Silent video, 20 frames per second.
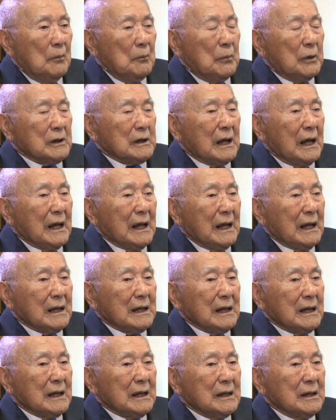But I
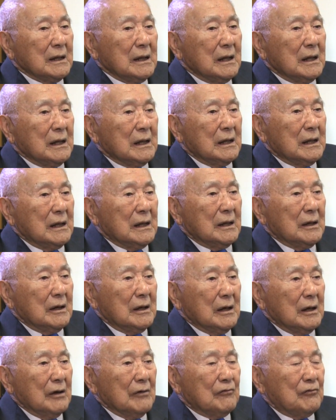had
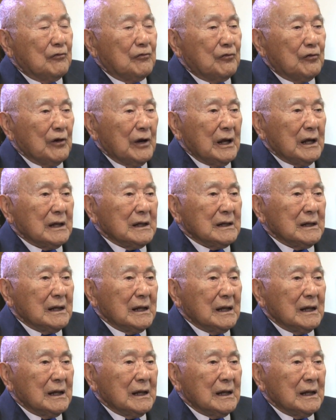a friend